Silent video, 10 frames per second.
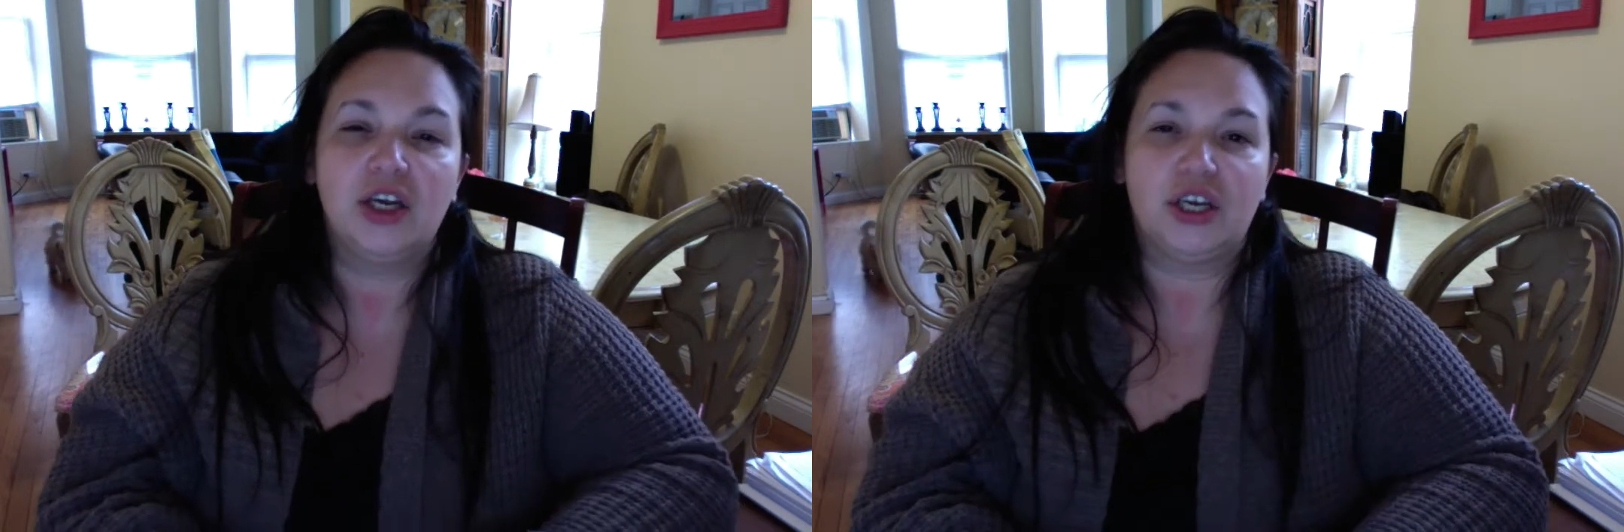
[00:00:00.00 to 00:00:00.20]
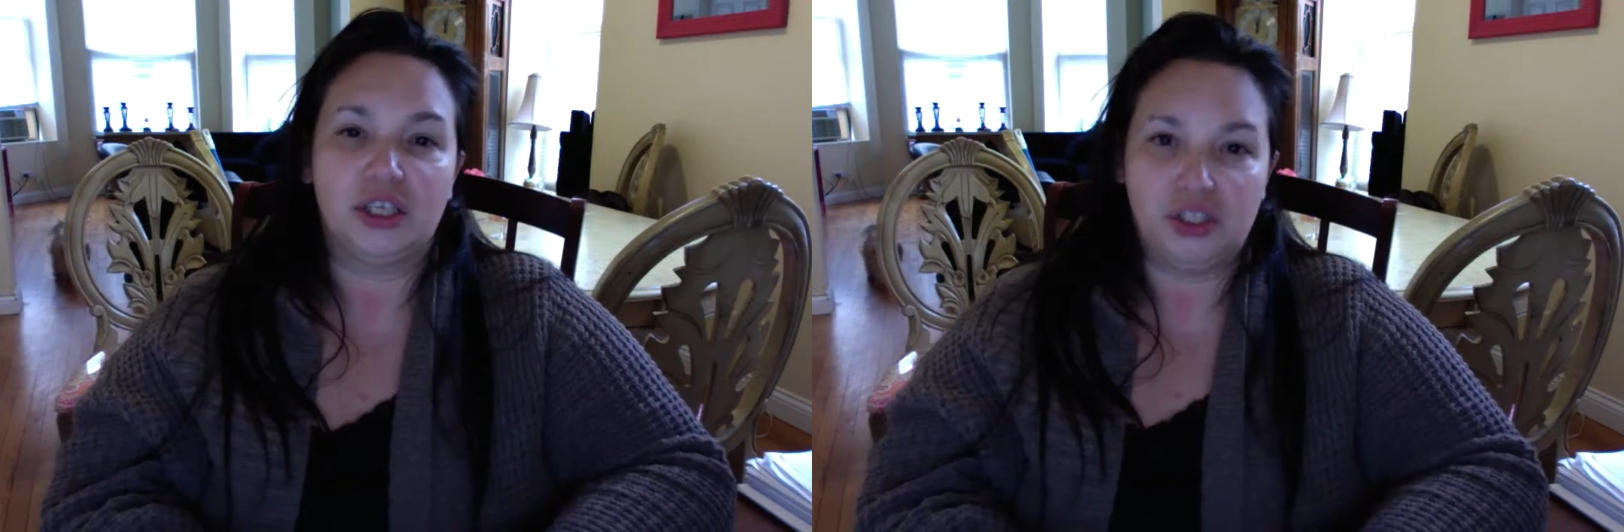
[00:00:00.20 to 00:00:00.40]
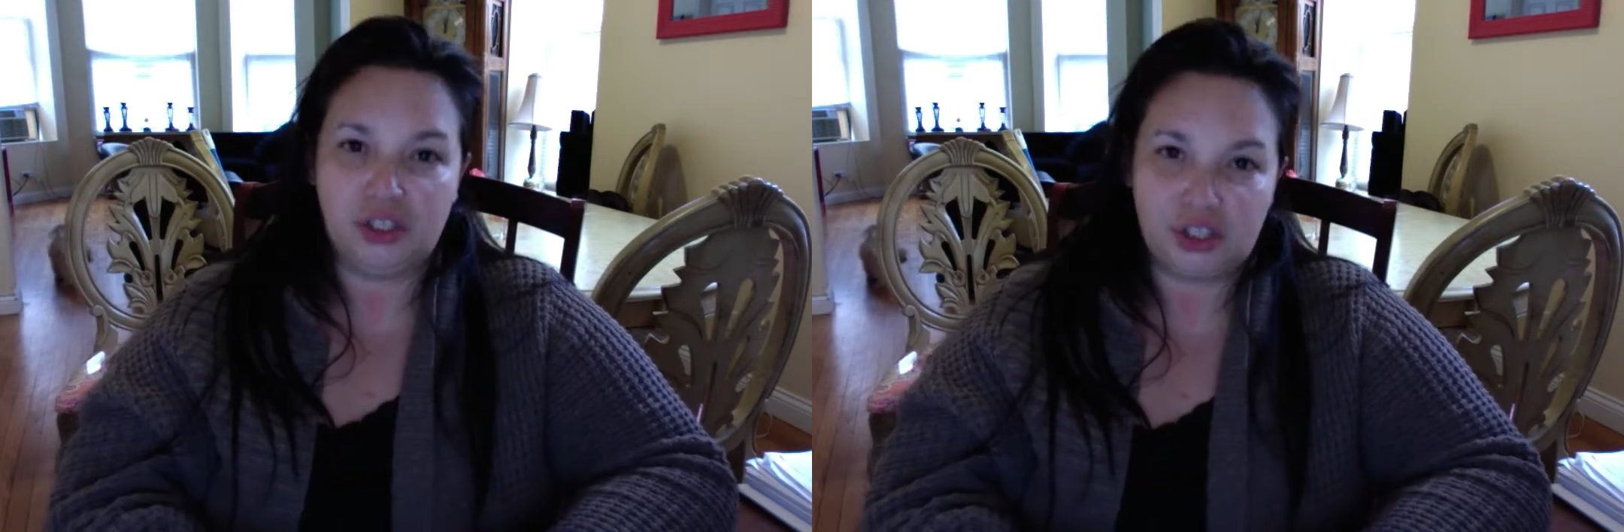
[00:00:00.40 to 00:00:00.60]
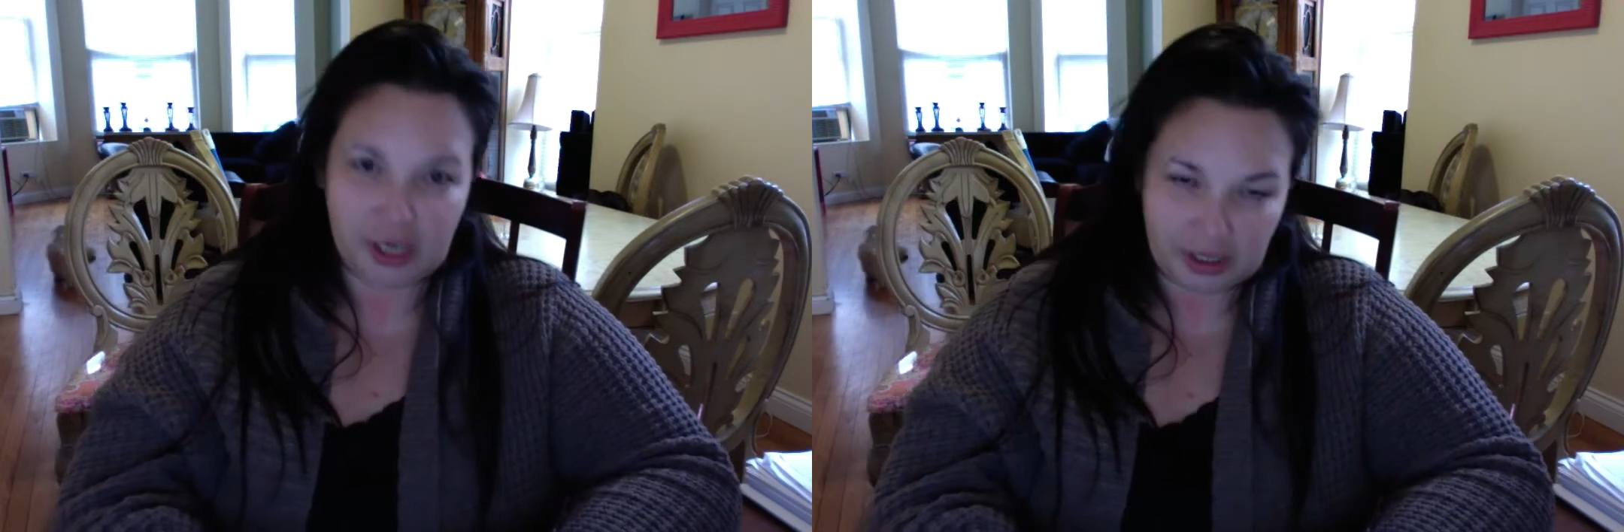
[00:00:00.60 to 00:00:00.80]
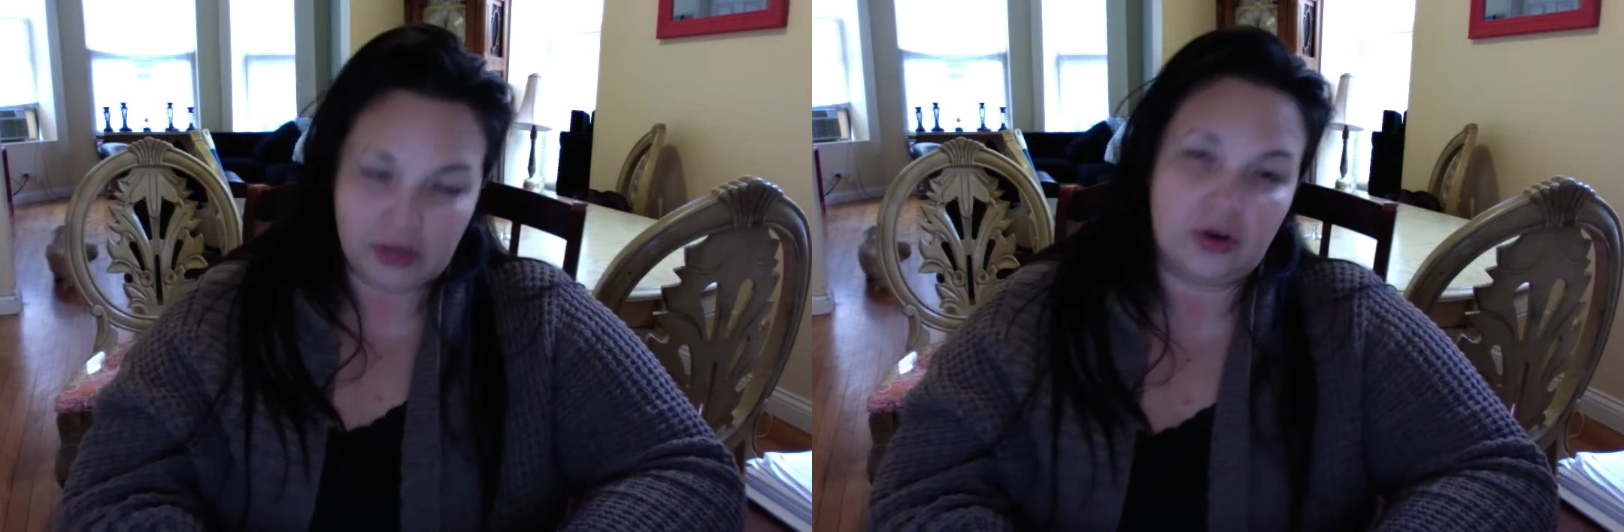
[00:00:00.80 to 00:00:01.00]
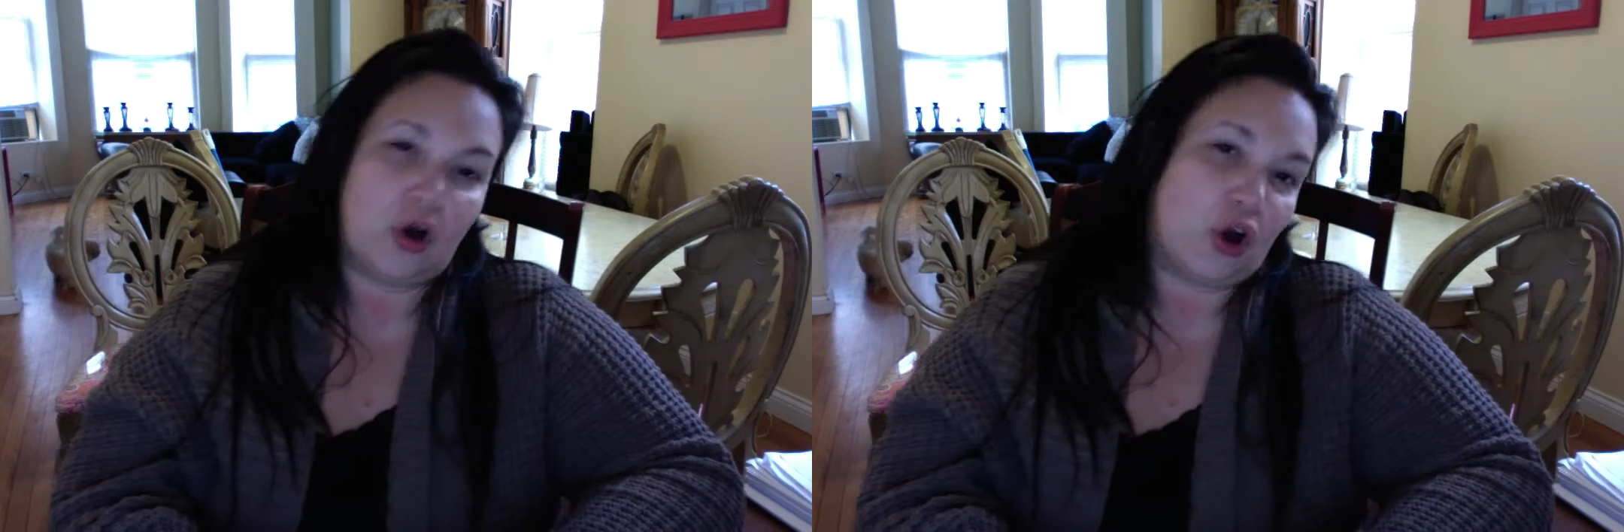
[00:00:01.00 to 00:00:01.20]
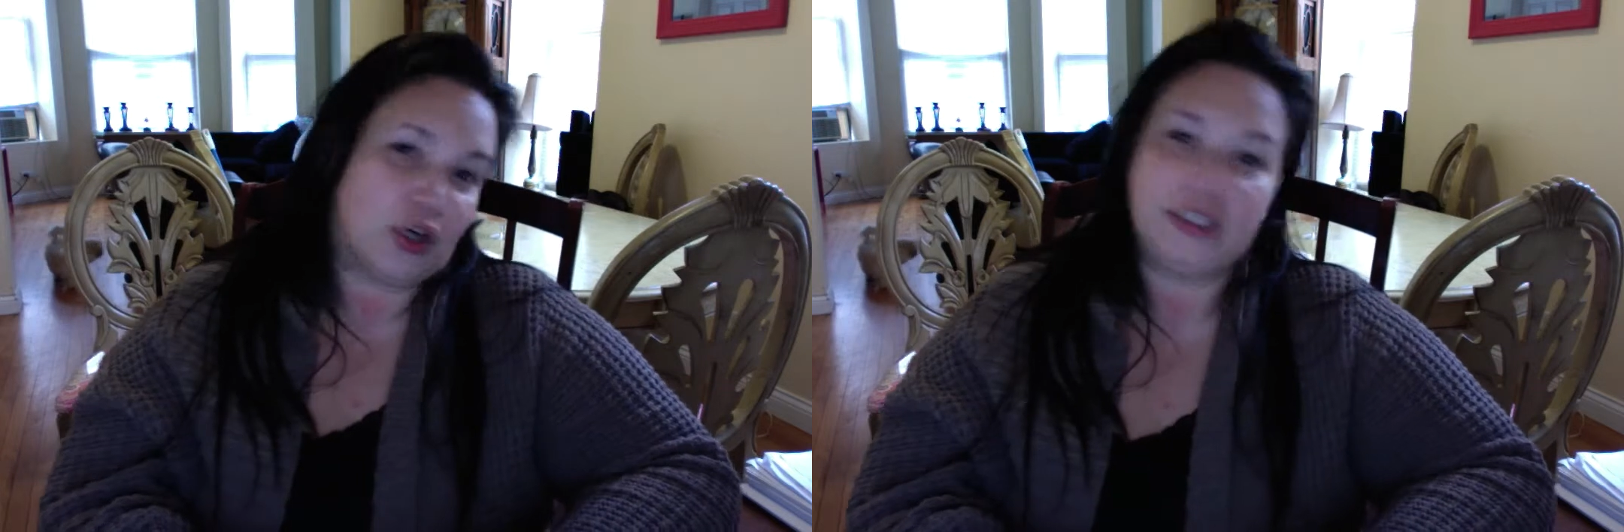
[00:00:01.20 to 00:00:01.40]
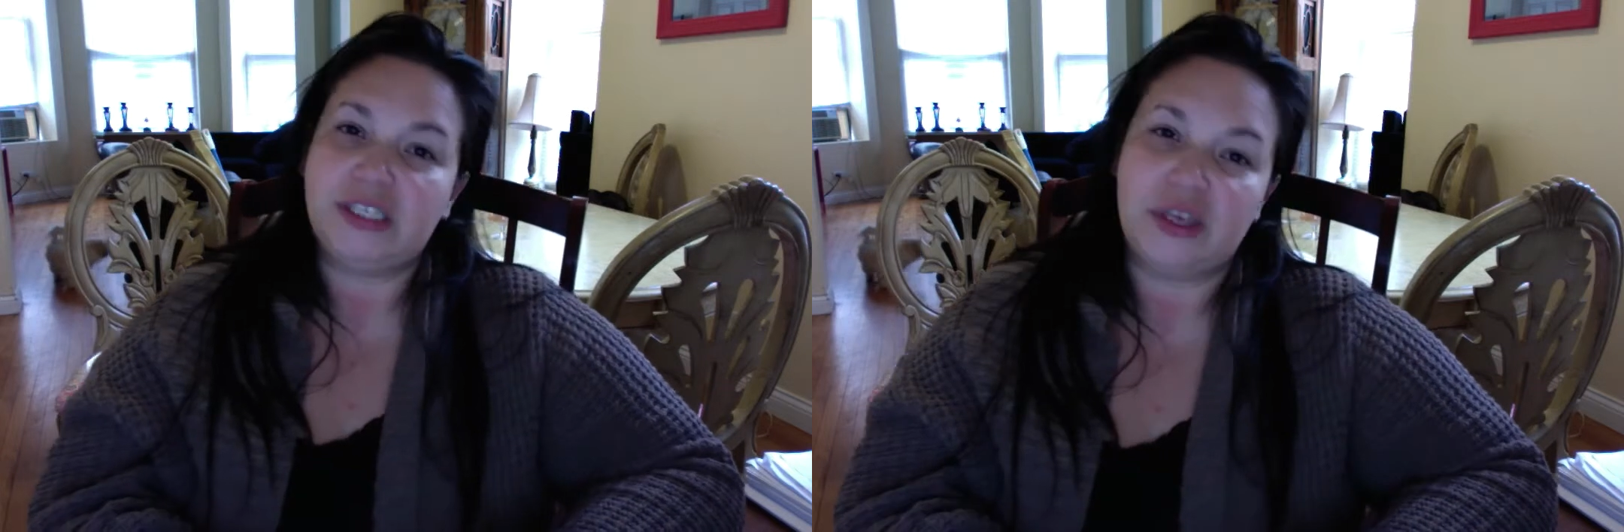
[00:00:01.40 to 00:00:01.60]
congenital
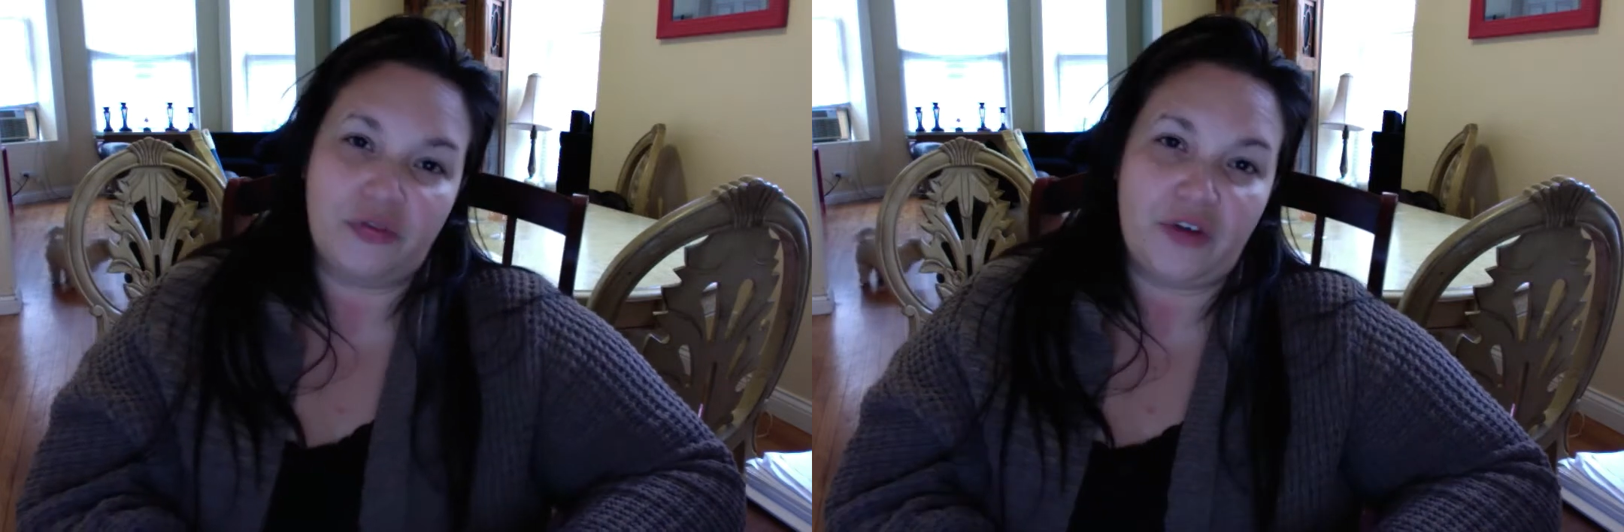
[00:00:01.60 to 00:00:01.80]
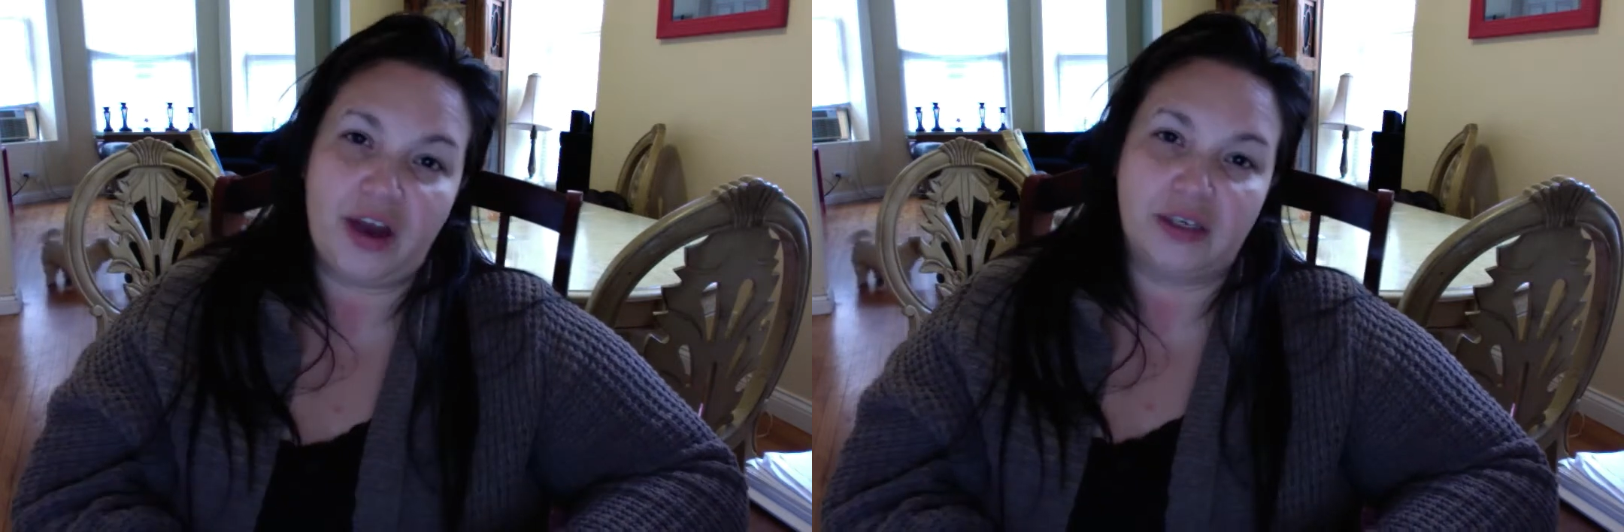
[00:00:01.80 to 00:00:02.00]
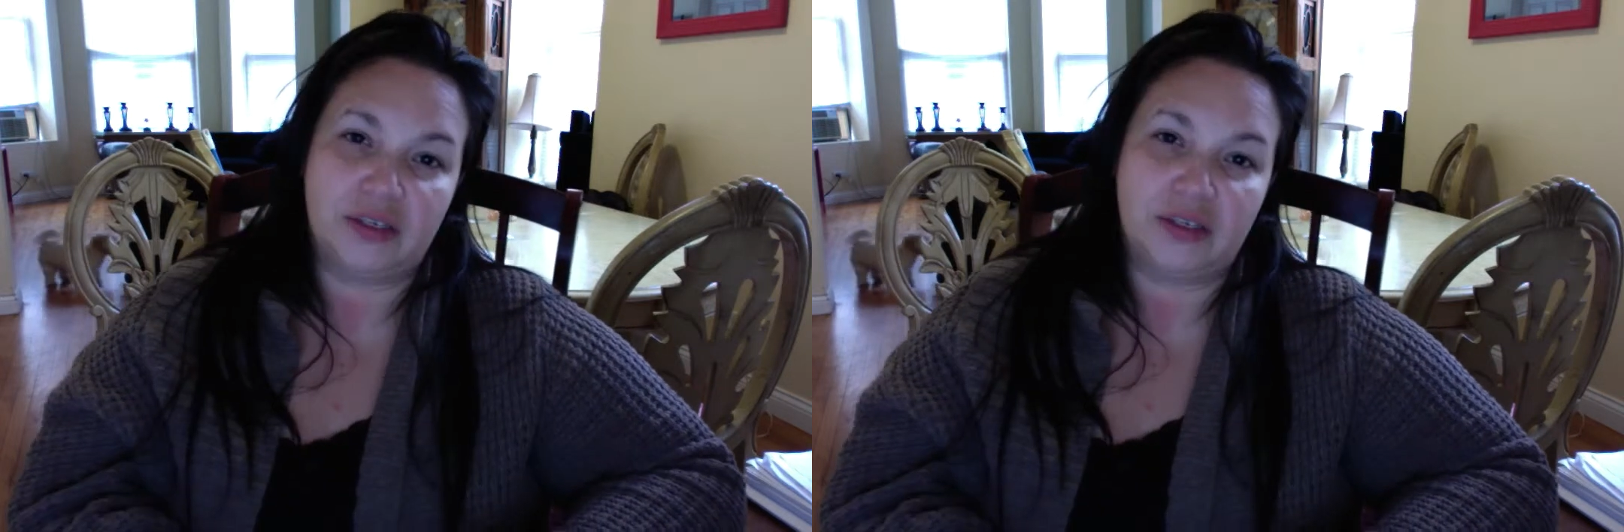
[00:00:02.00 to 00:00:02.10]
heart defect.